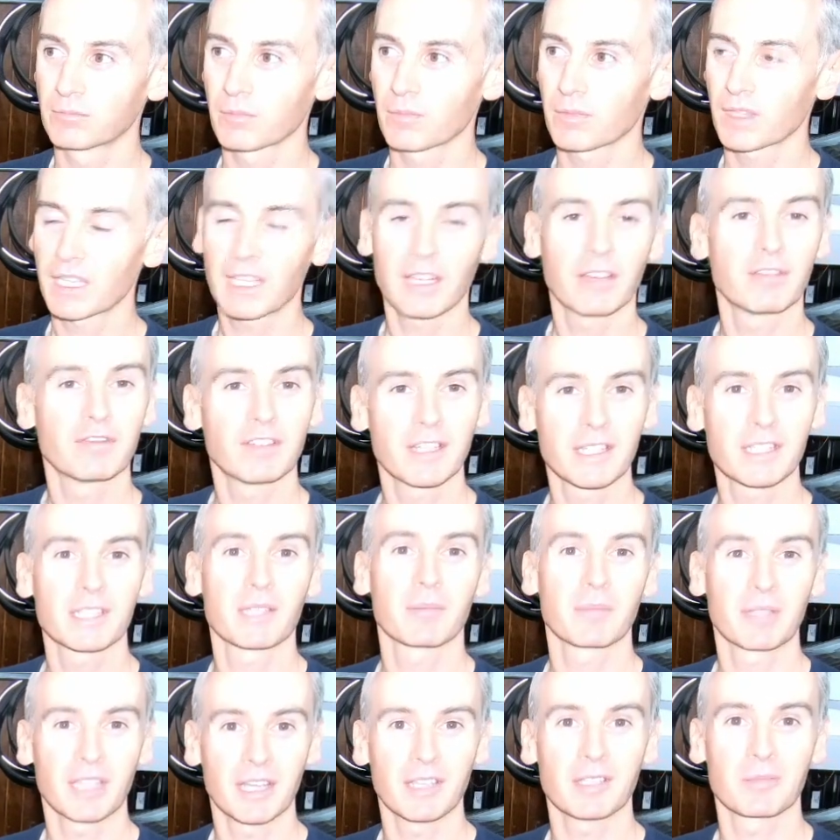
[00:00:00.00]

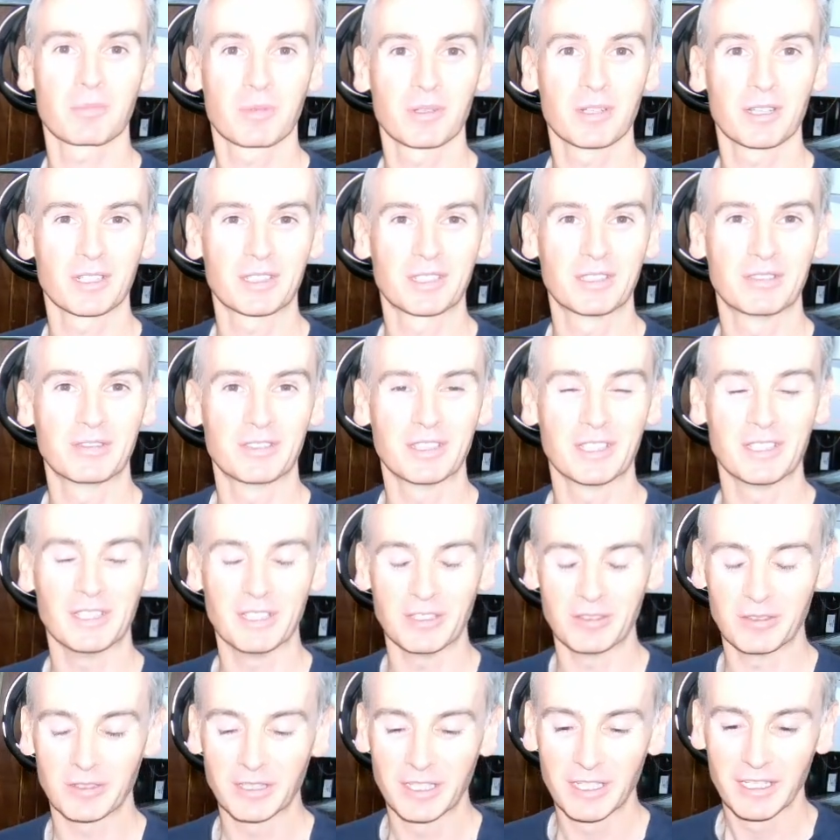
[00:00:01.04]
something else productive to
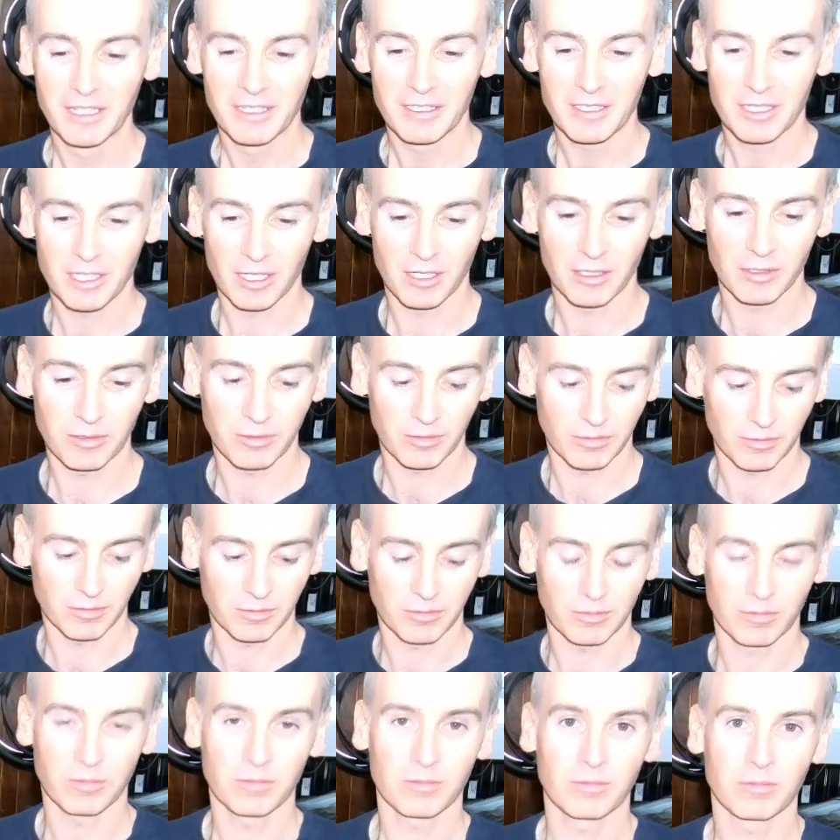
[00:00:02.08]
do. So
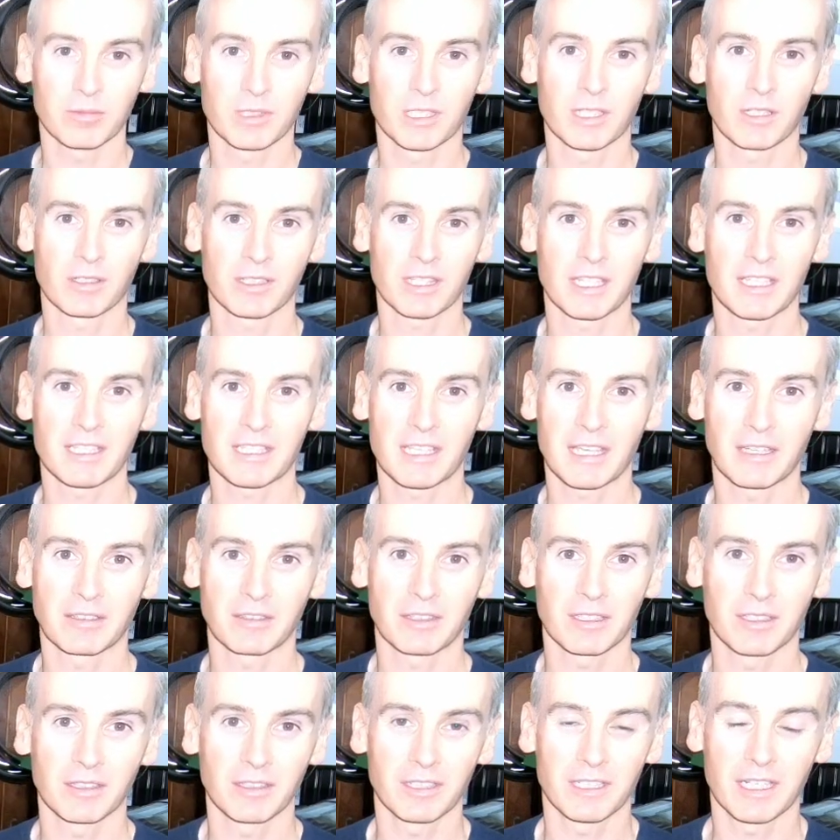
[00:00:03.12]
we took these out
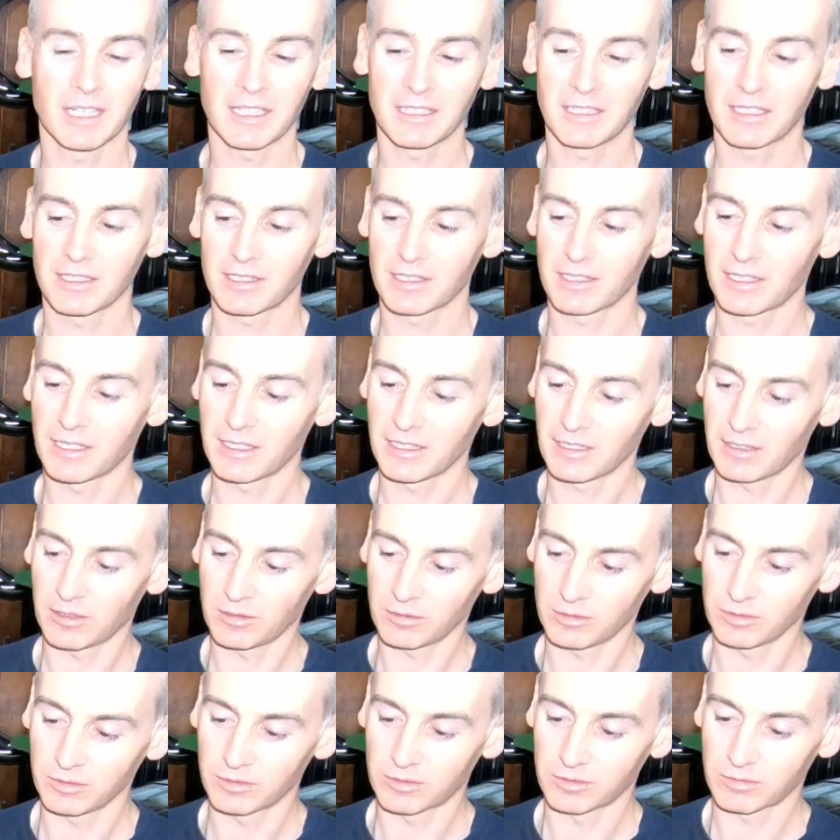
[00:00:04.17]
the other day. These are the
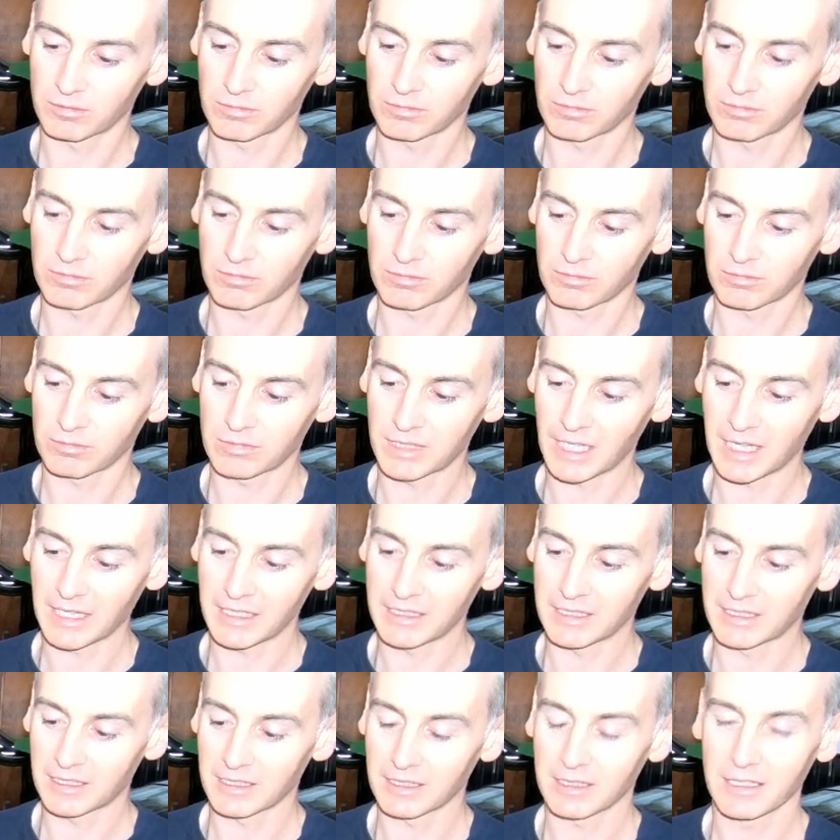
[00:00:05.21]
old
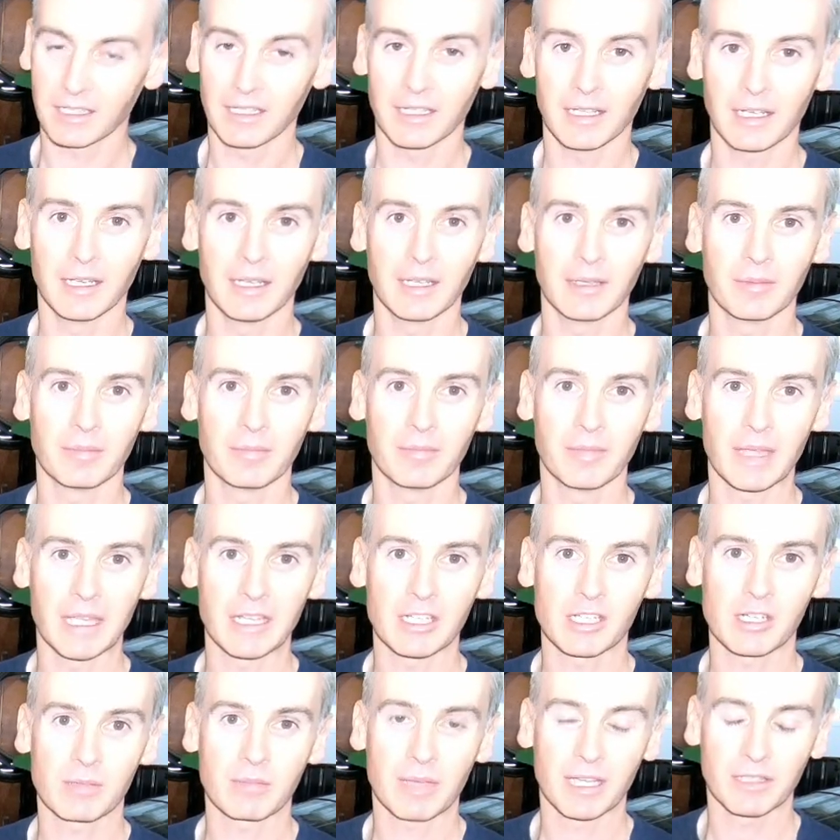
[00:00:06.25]
dead
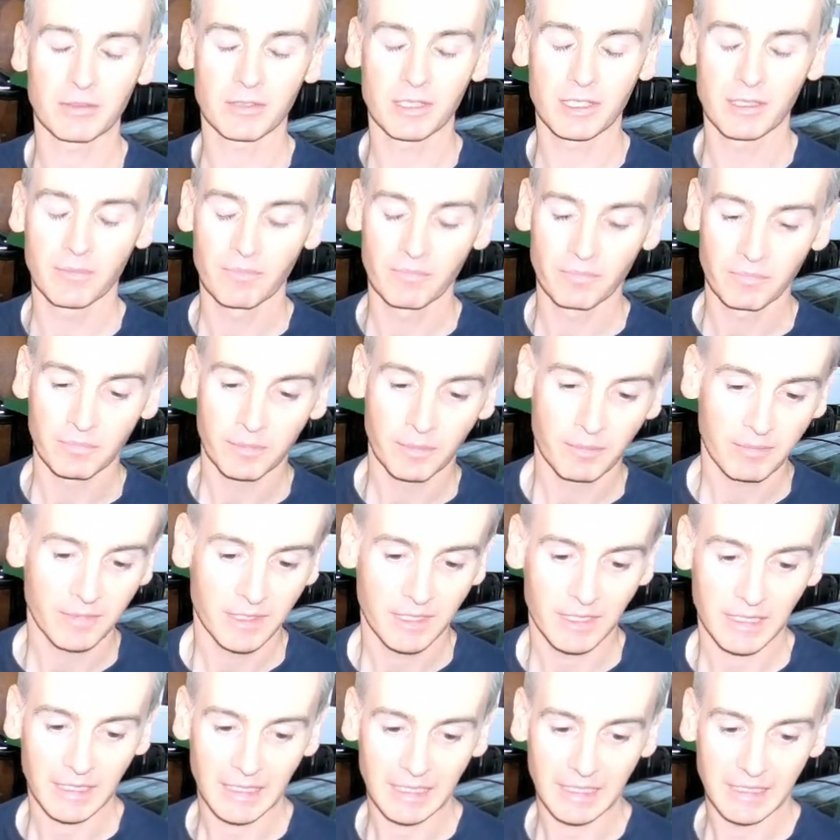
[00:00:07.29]
engine mounts,
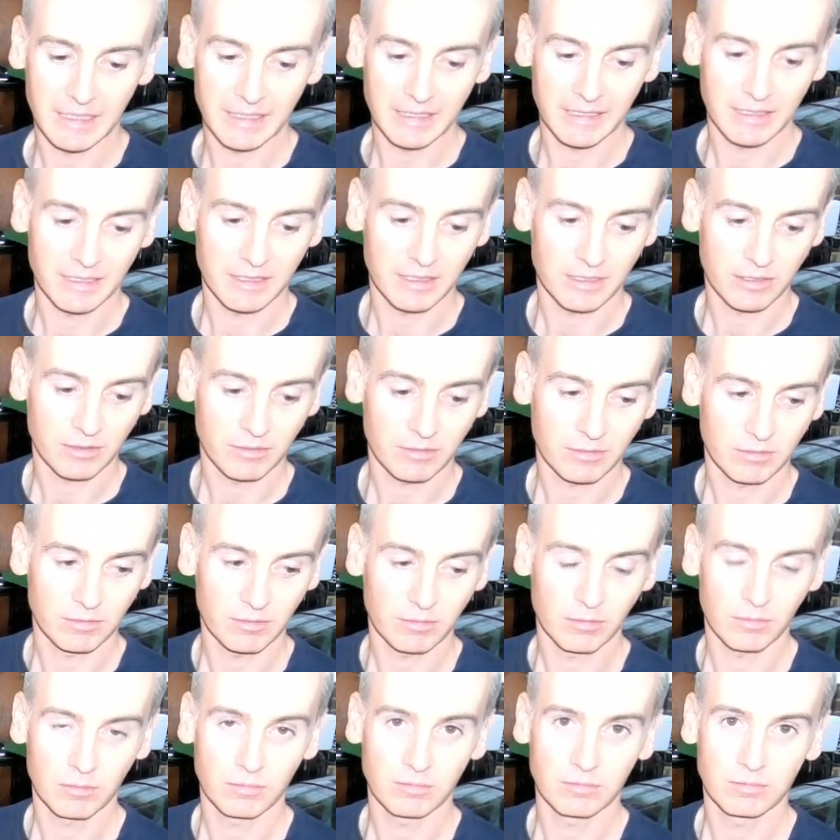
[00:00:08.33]
and
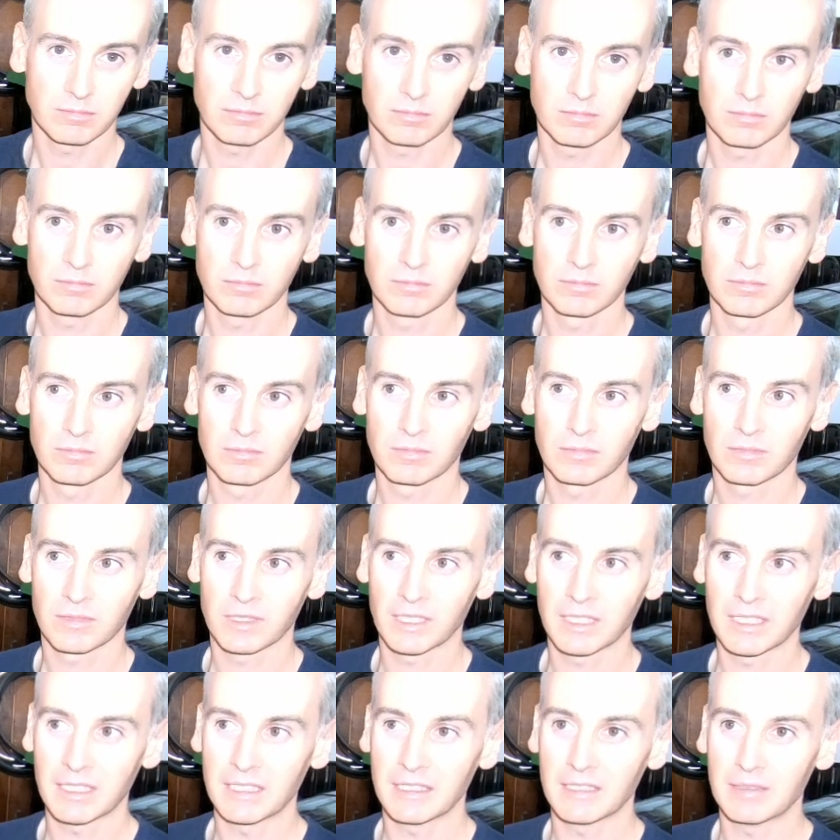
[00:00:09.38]

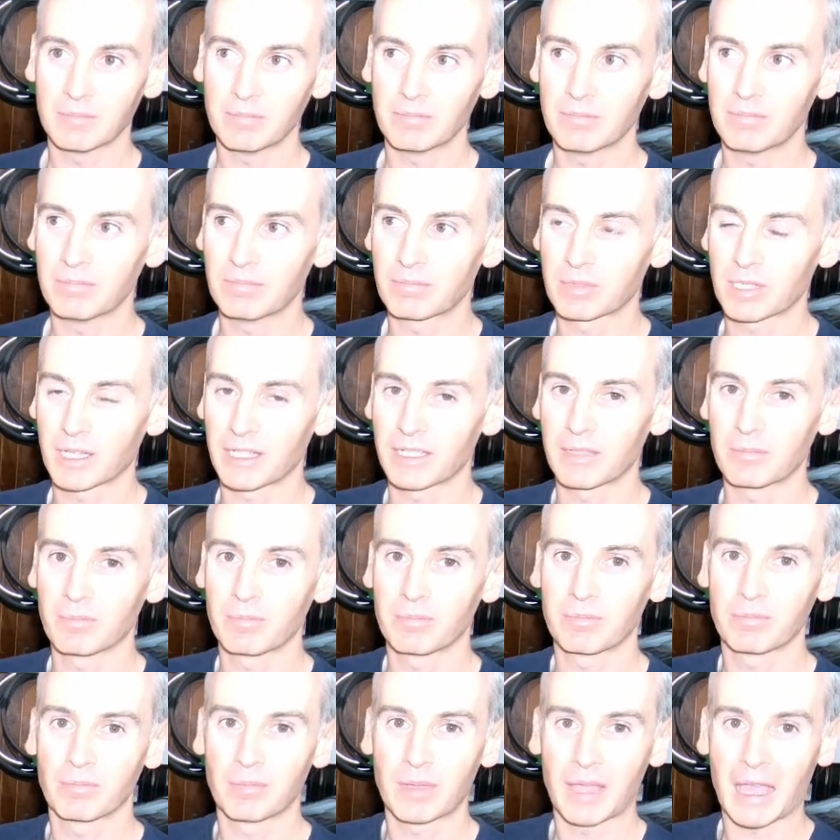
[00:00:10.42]
the kind of
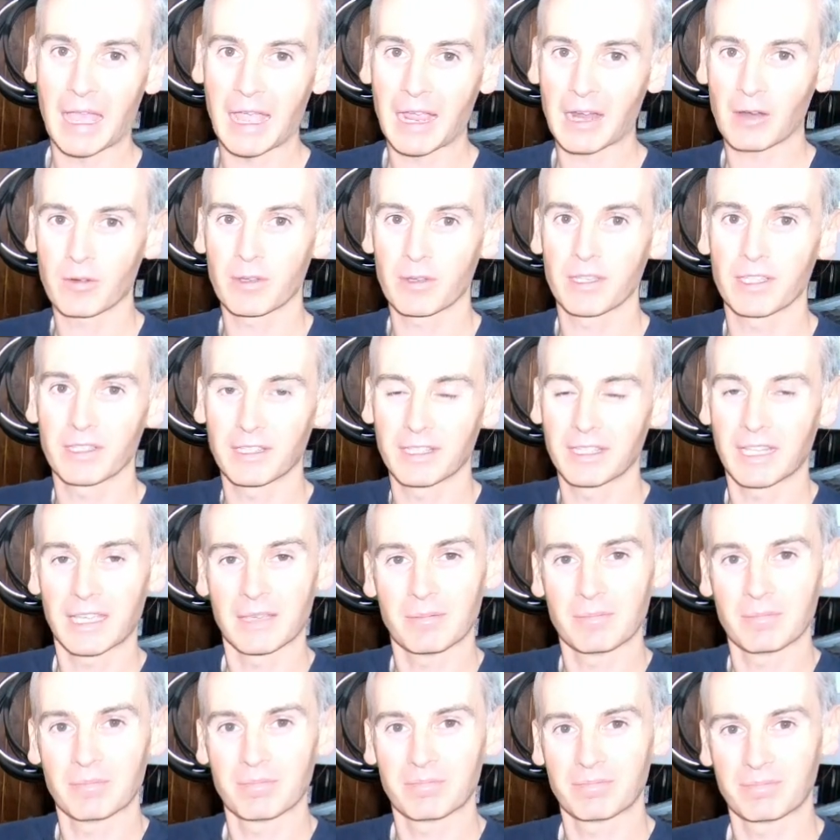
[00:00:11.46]
area that they
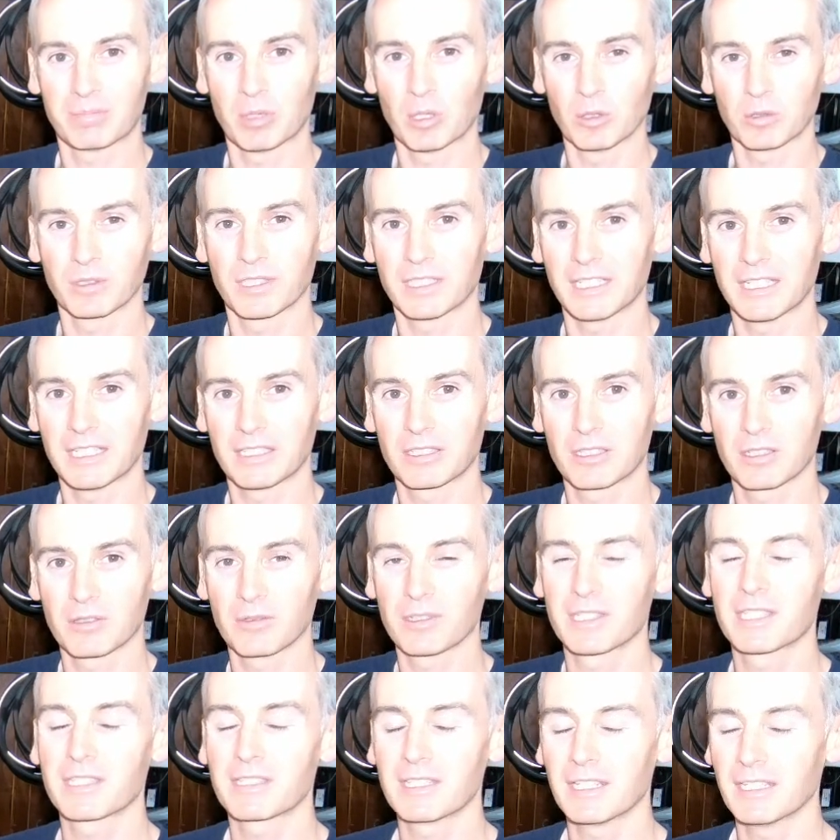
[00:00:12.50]
bolted into is
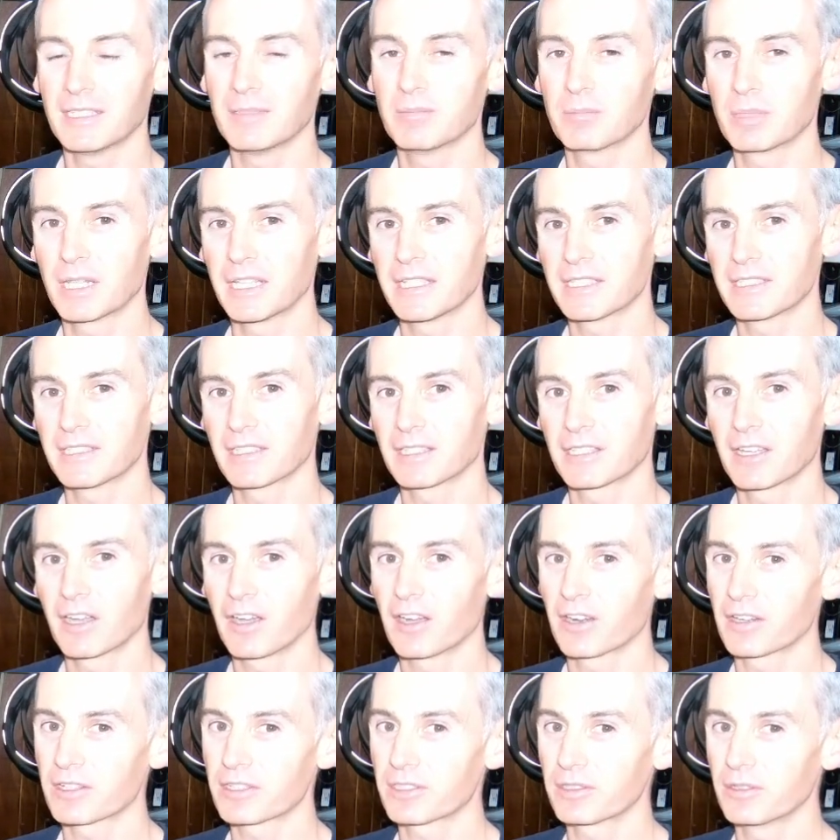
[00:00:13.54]
still in place in the
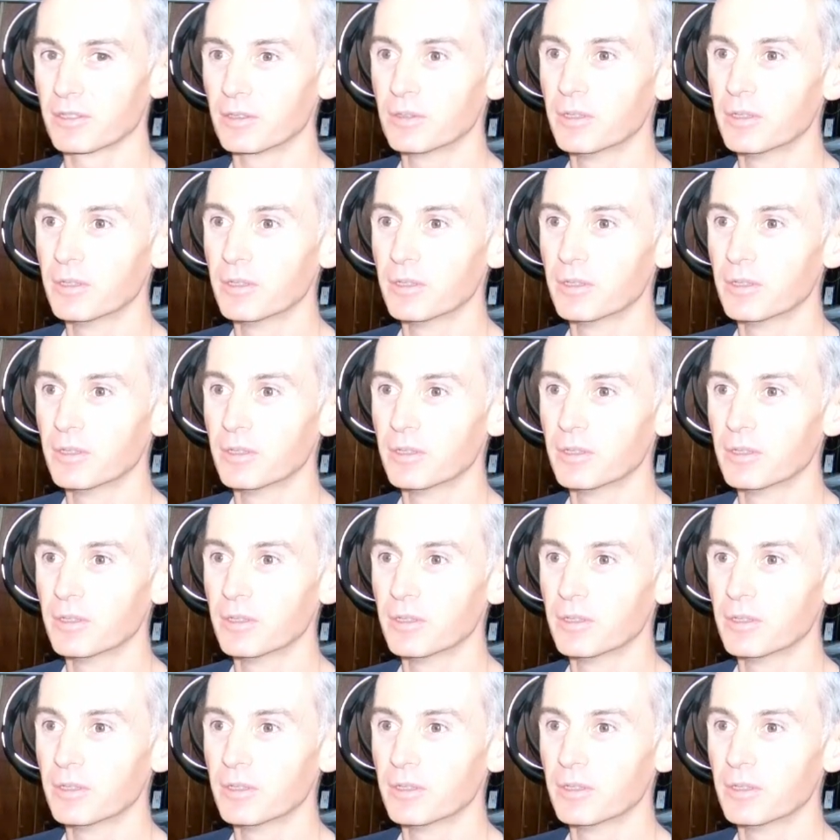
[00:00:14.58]
car, so